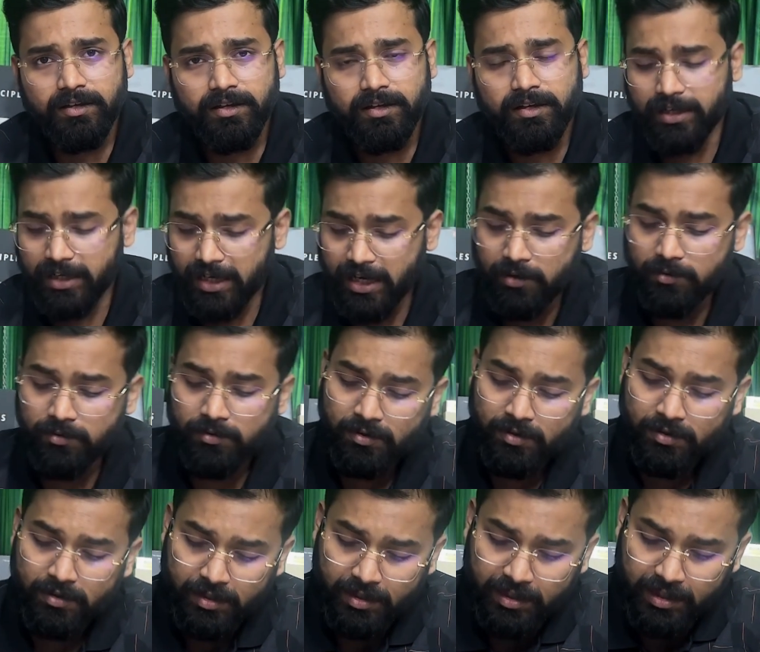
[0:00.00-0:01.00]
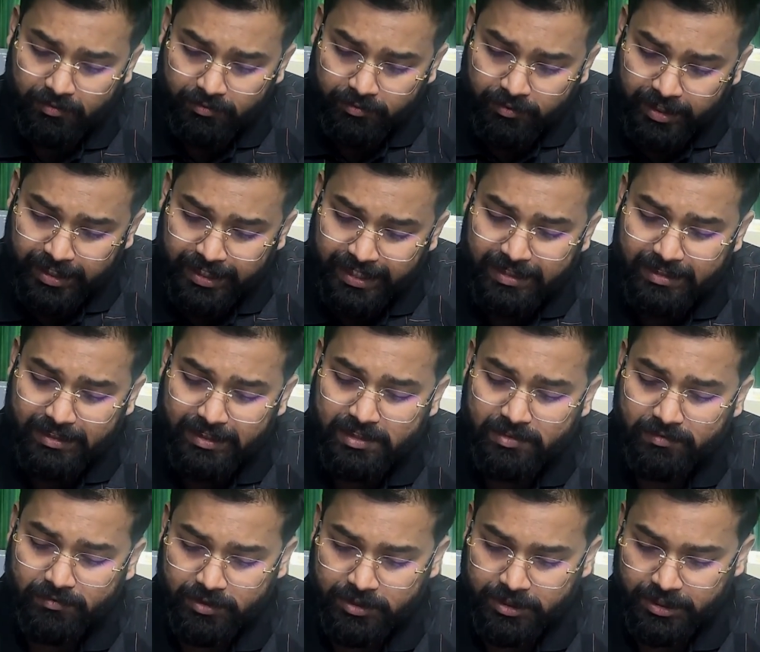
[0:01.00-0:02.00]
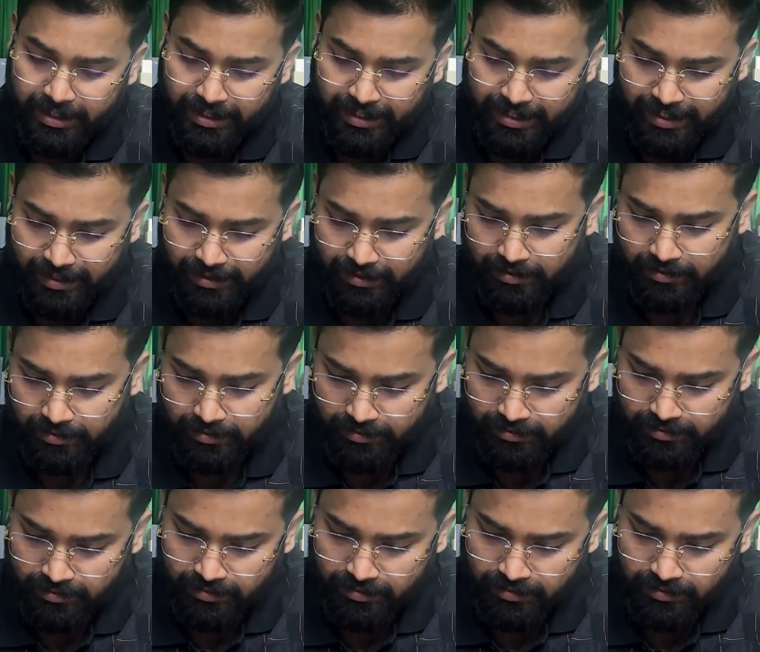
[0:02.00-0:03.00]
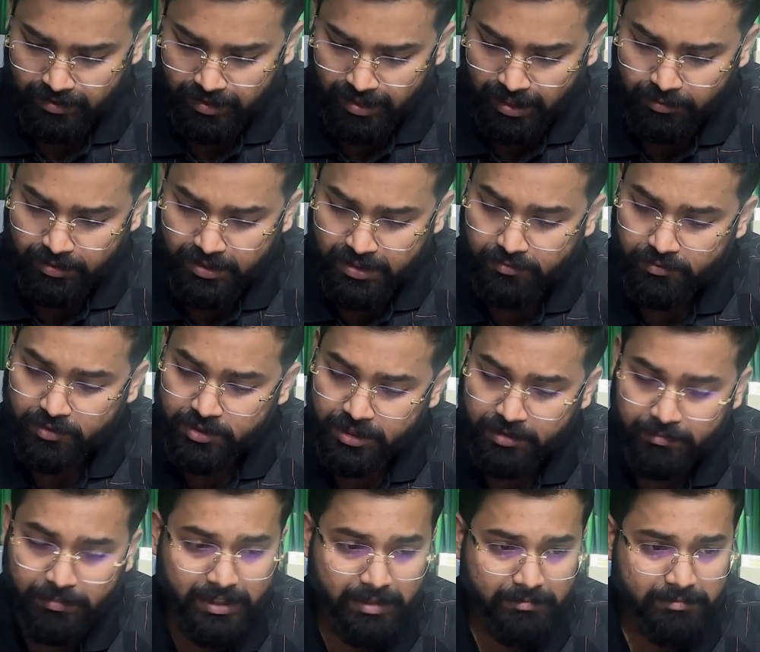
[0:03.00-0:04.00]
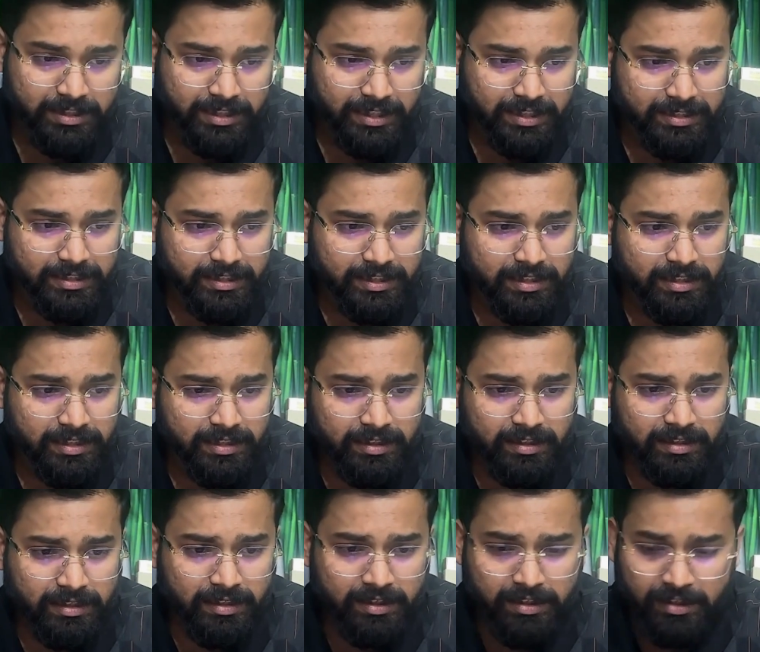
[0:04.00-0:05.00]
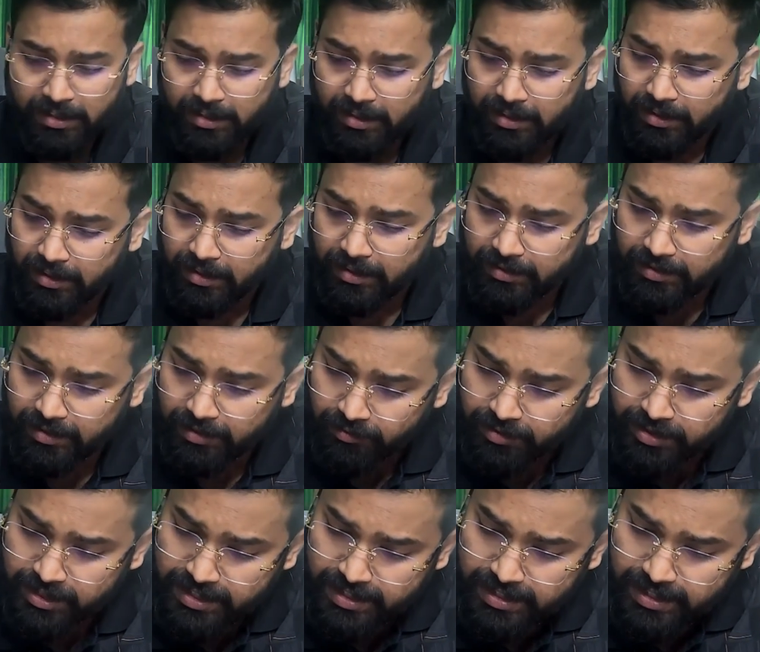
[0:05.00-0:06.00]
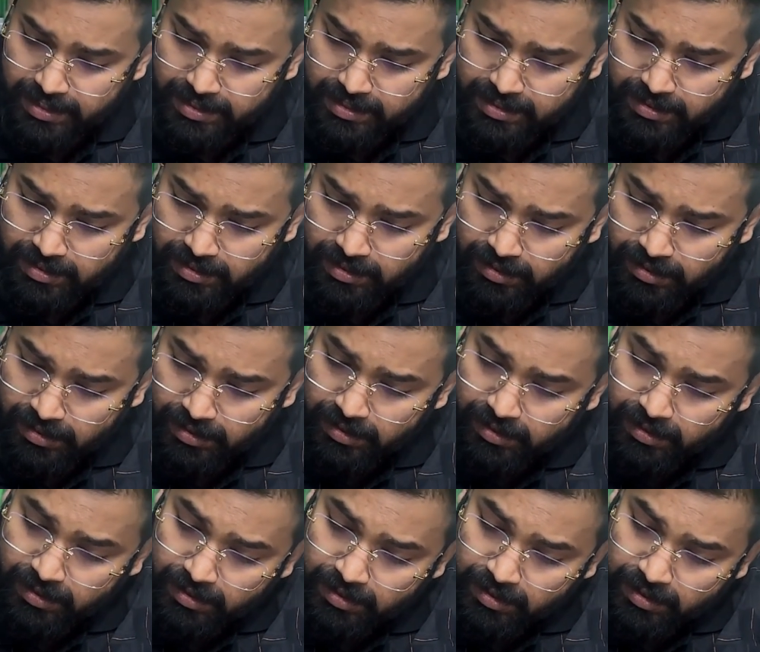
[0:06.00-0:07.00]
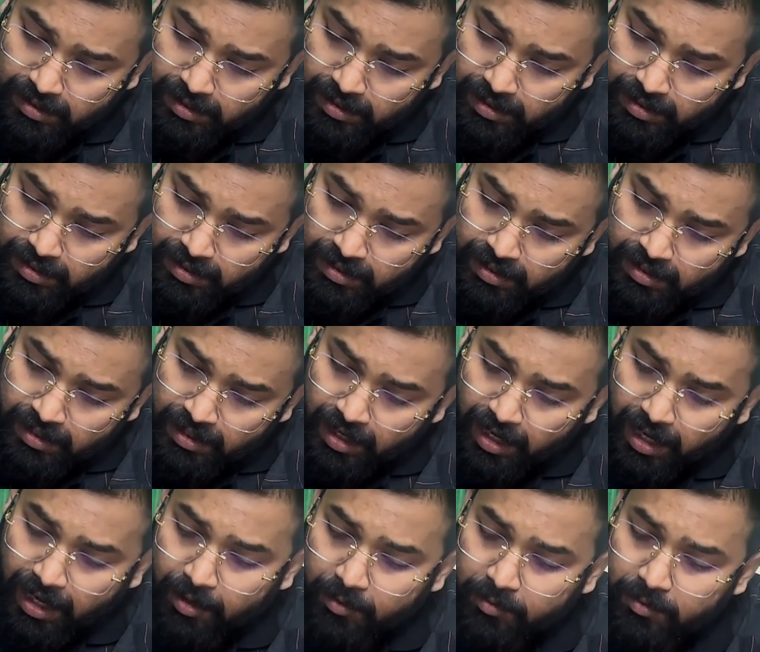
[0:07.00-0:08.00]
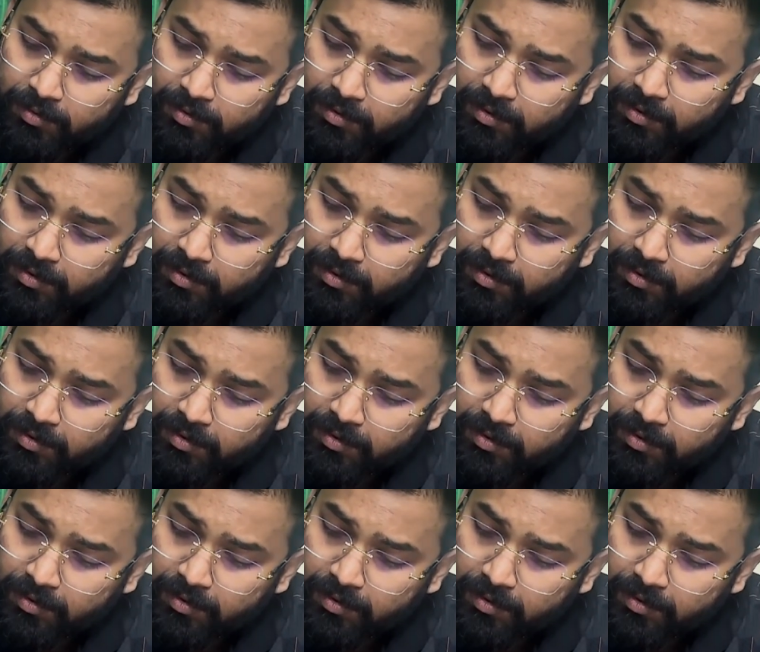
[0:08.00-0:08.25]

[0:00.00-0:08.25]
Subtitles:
Now if we read this question again, now this question becomes easier. The question says, how